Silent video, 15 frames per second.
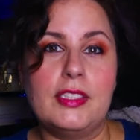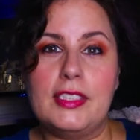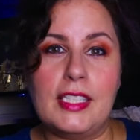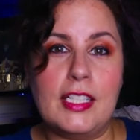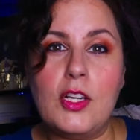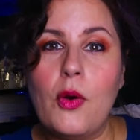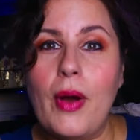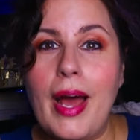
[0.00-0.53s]

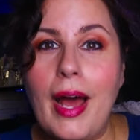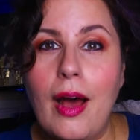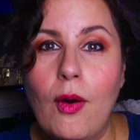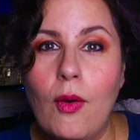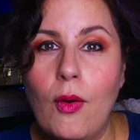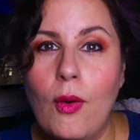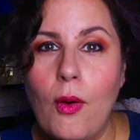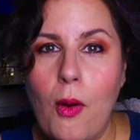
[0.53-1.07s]
Didn't know
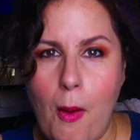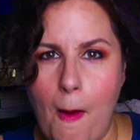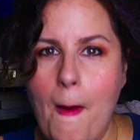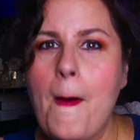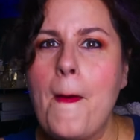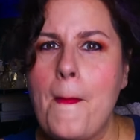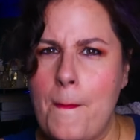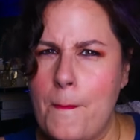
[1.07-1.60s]
how,
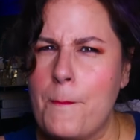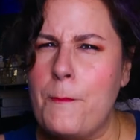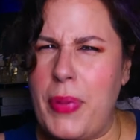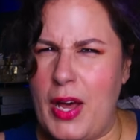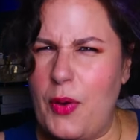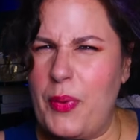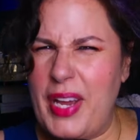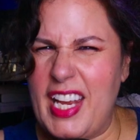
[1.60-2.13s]

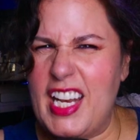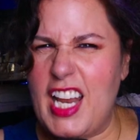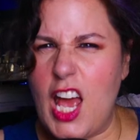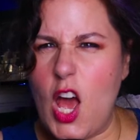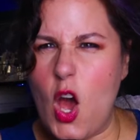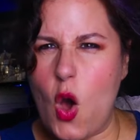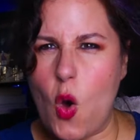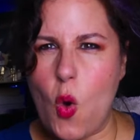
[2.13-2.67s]
but we
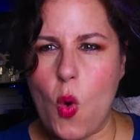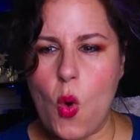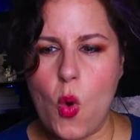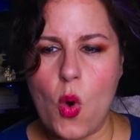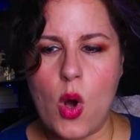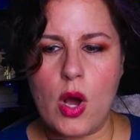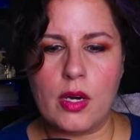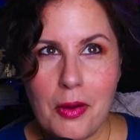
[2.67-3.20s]
knew.
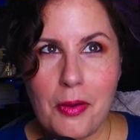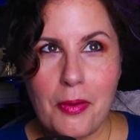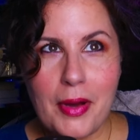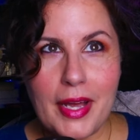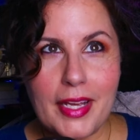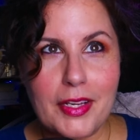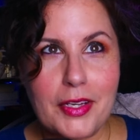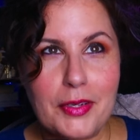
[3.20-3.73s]

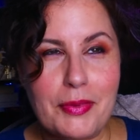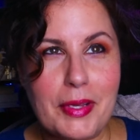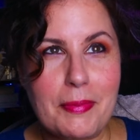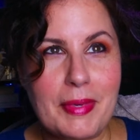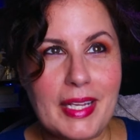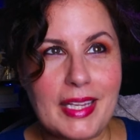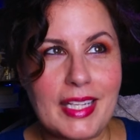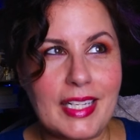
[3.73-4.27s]
What could we
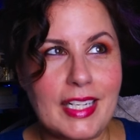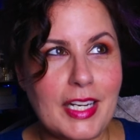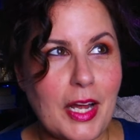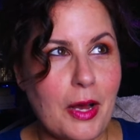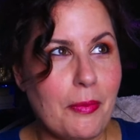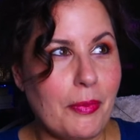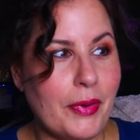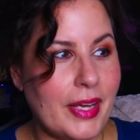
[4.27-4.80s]
be leading
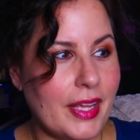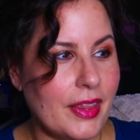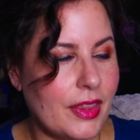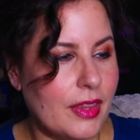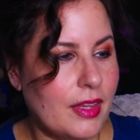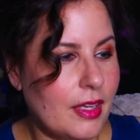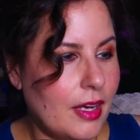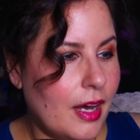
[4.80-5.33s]
up
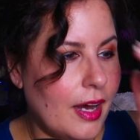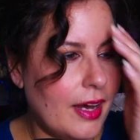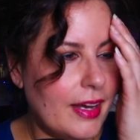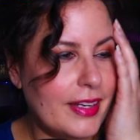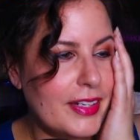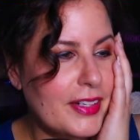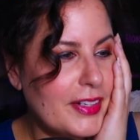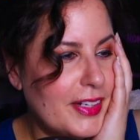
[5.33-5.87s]
with?
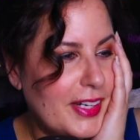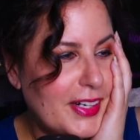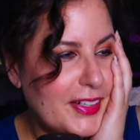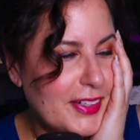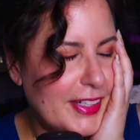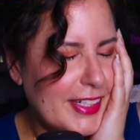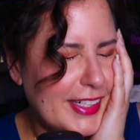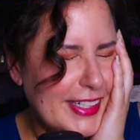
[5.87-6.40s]
I don't
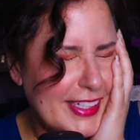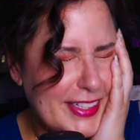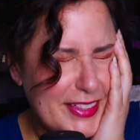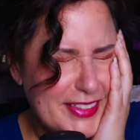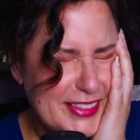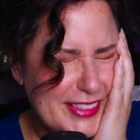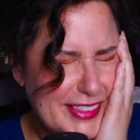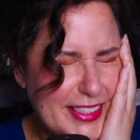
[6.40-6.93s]
know.
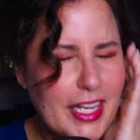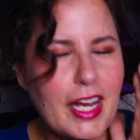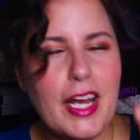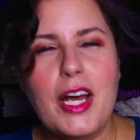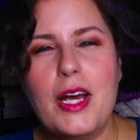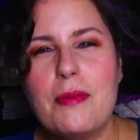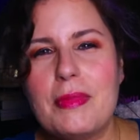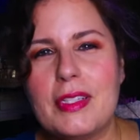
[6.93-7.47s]

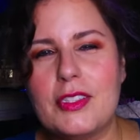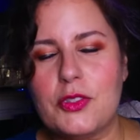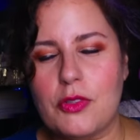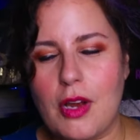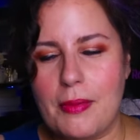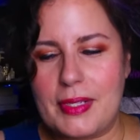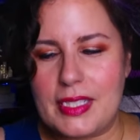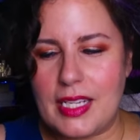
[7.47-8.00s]
I'm a little
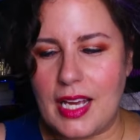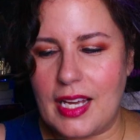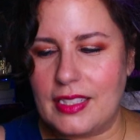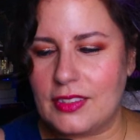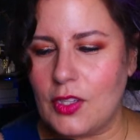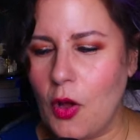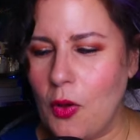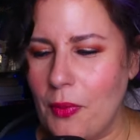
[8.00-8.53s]

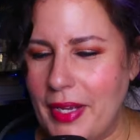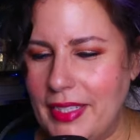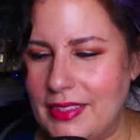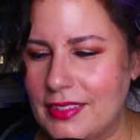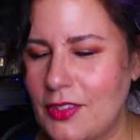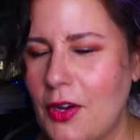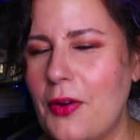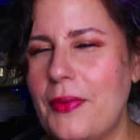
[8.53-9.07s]
traumatized.
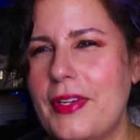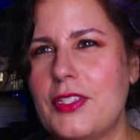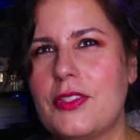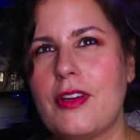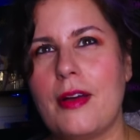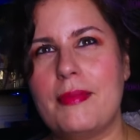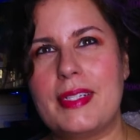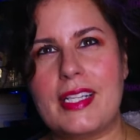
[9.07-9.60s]
Always
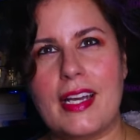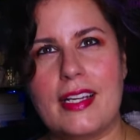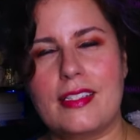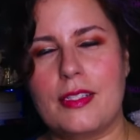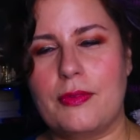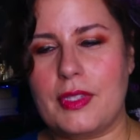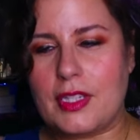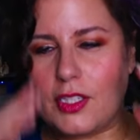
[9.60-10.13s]

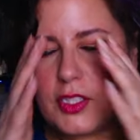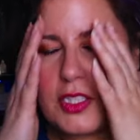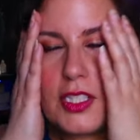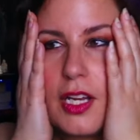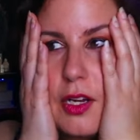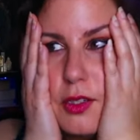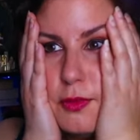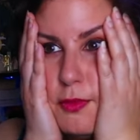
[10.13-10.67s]
traumatizing with this
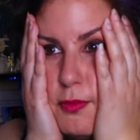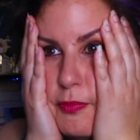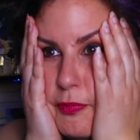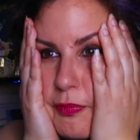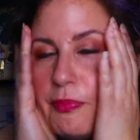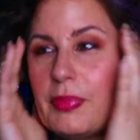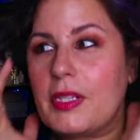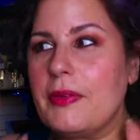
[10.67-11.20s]
show.
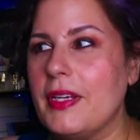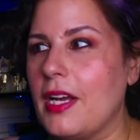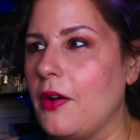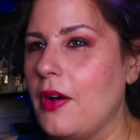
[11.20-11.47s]
There we go.